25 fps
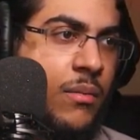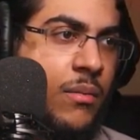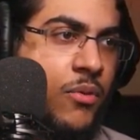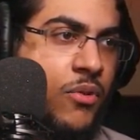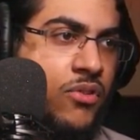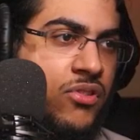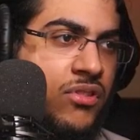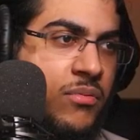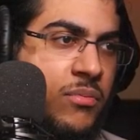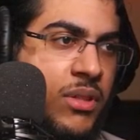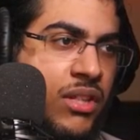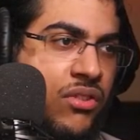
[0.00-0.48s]

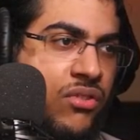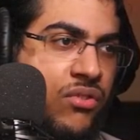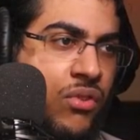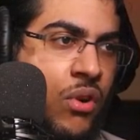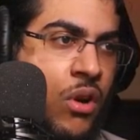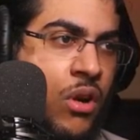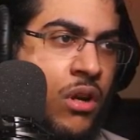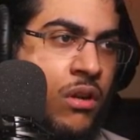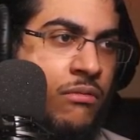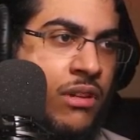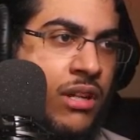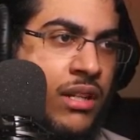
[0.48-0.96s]
supposed to be a
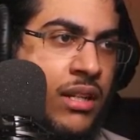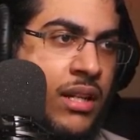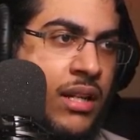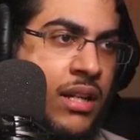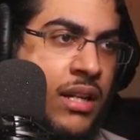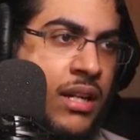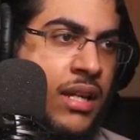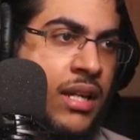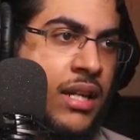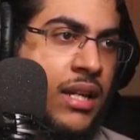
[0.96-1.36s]
strong one,